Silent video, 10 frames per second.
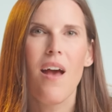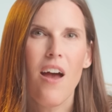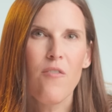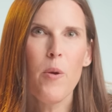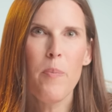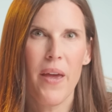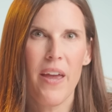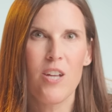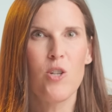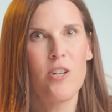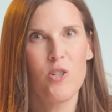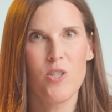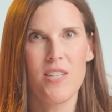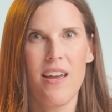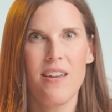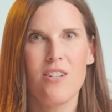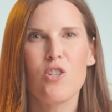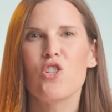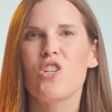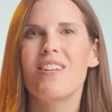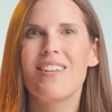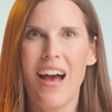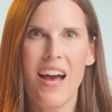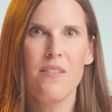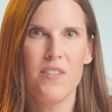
Every page on your site should guide